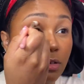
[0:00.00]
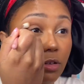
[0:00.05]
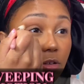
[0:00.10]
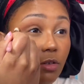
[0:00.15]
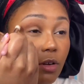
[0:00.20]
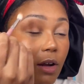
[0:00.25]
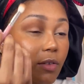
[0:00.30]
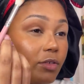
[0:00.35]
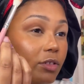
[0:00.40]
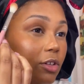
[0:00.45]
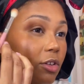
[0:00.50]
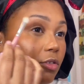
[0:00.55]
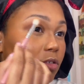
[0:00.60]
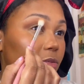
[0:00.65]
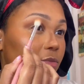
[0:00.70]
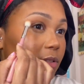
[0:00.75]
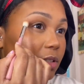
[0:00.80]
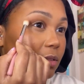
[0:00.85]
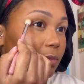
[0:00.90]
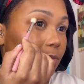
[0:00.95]
You don't have to go
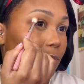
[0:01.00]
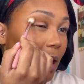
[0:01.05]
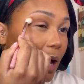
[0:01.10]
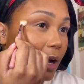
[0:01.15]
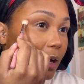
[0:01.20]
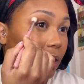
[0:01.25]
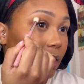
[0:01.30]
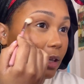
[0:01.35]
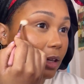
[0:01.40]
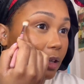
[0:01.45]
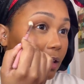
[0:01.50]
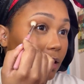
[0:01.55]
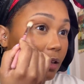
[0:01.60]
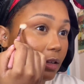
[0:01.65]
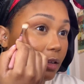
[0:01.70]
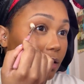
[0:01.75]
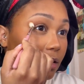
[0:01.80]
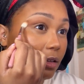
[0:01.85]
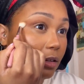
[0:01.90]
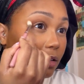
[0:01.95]
back
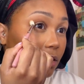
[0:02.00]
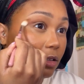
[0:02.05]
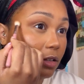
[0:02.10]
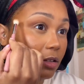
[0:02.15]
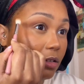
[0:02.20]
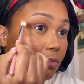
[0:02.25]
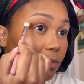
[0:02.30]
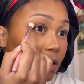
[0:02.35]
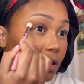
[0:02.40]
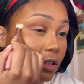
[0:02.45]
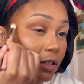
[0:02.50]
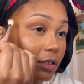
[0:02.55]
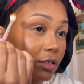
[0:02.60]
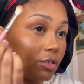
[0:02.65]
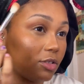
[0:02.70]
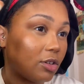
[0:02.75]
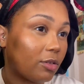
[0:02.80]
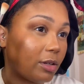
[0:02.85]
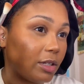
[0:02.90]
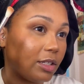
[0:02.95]
in because
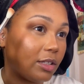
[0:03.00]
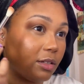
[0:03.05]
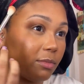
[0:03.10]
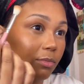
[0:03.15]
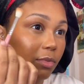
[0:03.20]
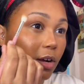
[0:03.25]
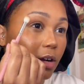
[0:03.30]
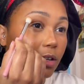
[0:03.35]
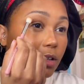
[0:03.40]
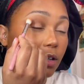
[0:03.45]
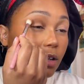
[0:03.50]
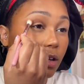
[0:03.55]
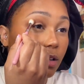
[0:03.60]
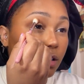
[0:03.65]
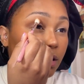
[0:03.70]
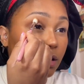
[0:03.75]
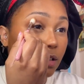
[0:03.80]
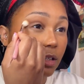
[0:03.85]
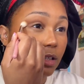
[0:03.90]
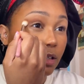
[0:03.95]
there's already some product on
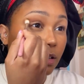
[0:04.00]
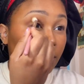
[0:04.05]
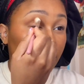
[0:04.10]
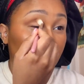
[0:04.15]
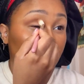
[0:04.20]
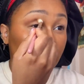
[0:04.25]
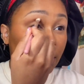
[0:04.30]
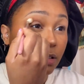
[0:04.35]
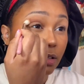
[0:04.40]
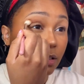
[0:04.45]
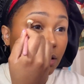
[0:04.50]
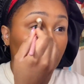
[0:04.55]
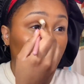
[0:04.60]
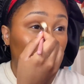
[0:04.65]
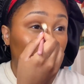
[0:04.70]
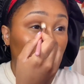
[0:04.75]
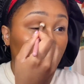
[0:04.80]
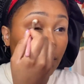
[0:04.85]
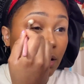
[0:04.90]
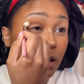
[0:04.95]
it, and I'm just gonna
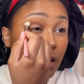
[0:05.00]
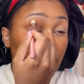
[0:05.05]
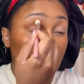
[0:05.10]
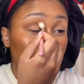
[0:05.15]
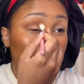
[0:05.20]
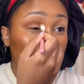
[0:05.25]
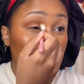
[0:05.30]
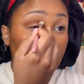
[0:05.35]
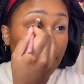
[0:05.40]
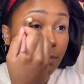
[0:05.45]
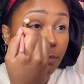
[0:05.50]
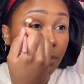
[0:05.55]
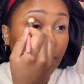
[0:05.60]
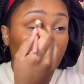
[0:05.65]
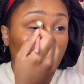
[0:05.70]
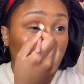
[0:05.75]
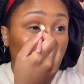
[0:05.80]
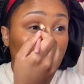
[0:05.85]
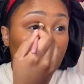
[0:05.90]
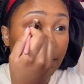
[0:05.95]
go and
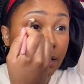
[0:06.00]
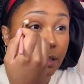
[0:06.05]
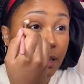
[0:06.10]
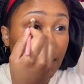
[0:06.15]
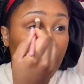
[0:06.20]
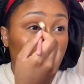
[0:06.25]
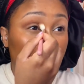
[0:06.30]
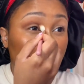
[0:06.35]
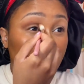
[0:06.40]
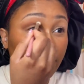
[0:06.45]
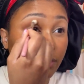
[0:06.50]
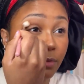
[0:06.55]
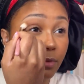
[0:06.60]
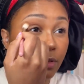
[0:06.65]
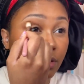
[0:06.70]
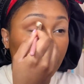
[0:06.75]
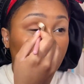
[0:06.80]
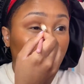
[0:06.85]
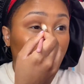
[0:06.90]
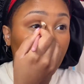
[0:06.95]
blend that
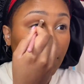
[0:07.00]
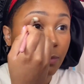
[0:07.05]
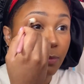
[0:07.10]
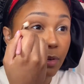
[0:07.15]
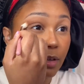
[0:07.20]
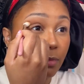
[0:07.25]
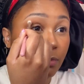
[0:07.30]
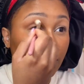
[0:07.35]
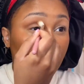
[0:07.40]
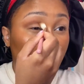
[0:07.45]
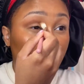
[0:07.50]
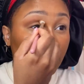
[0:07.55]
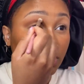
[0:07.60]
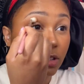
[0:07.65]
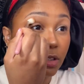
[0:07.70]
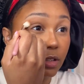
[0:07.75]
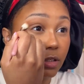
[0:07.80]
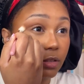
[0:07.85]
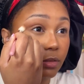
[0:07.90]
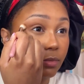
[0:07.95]
with a swiping
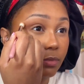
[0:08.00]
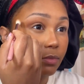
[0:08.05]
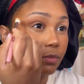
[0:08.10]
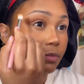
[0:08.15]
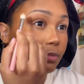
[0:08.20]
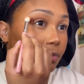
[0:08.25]
motion.